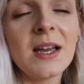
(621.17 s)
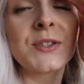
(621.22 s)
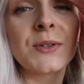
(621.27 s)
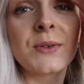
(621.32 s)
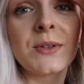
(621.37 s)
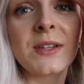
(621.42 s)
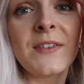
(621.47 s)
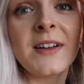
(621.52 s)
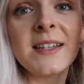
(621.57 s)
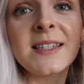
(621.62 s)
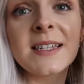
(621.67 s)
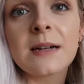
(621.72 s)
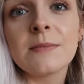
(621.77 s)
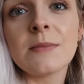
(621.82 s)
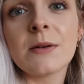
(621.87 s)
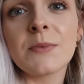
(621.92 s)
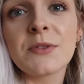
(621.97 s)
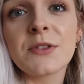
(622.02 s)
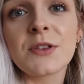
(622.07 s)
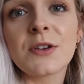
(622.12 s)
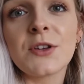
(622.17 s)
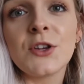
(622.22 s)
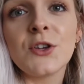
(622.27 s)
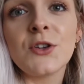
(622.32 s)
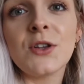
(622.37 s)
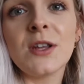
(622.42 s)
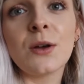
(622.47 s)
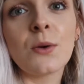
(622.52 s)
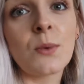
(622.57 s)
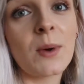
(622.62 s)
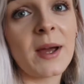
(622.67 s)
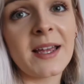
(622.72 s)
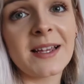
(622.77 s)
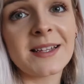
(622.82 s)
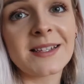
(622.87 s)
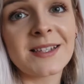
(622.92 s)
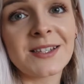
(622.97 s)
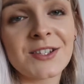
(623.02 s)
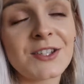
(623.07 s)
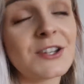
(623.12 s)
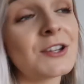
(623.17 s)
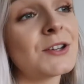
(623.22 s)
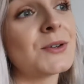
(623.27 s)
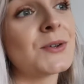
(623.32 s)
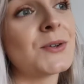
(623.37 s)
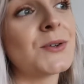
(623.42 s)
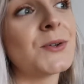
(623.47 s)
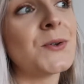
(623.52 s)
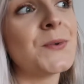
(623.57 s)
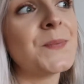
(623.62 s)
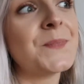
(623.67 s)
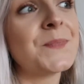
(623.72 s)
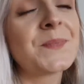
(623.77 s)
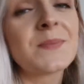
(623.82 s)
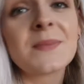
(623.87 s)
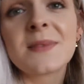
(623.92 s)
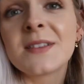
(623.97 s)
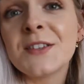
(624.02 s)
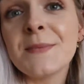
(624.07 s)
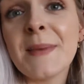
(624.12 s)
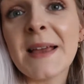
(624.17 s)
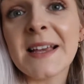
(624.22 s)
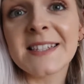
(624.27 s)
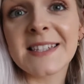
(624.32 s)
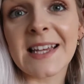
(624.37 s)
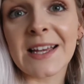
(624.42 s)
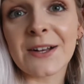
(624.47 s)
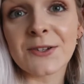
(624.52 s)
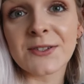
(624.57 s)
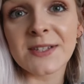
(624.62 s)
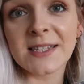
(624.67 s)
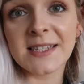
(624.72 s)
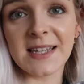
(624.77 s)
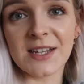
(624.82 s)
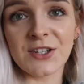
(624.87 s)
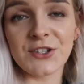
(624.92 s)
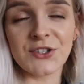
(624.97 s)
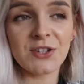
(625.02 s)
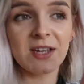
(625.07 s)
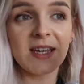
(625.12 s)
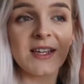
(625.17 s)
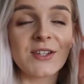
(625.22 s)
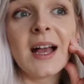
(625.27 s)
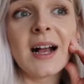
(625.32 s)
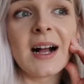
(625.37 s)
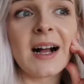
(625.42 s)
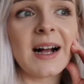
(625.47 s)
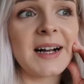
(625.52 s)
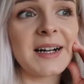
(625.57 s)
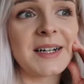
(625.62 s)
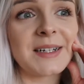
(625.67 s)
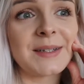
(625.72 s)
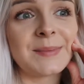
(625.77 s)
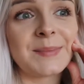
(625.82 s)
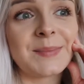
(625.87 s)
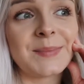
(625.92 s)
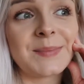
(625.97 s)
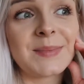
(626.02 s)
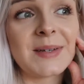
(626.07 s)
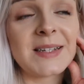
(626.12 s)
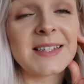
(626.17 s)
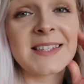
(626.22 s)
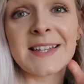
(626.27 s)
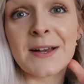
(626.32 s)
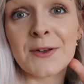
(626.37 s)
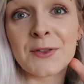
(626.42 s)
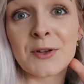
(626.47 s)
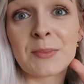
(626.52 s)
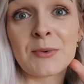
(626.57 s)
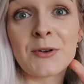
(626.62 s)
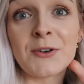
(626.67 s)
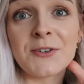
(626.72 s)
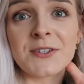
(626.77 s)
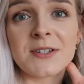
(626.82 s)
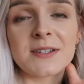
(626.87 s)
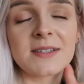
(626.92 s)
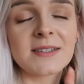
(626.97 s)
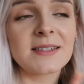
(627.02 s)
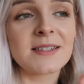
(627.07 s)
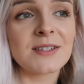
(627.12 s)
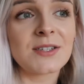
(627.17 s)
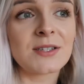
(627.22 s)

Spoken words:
So they've had to come up with unique ways to make sales, essentially, and sell their product.